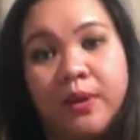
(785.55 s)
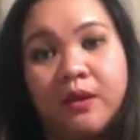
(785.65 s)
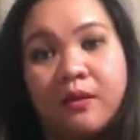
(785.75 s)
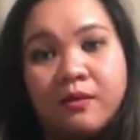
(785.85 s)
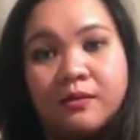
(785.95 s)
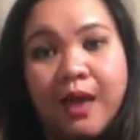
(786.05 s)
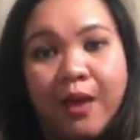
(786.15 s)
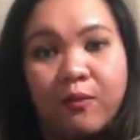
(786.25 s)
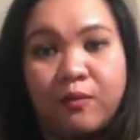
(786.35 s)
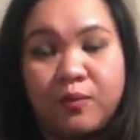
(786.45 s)
because
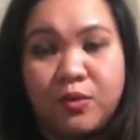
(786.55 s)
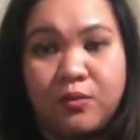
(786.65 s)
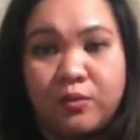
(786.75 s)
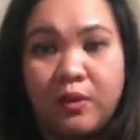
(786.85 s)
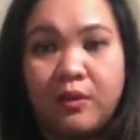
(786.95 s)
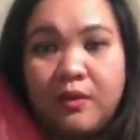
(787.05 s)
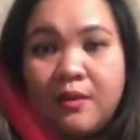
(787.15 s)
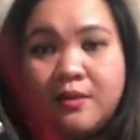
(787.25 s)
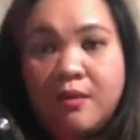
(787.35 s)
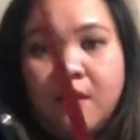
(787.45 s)
I will be using this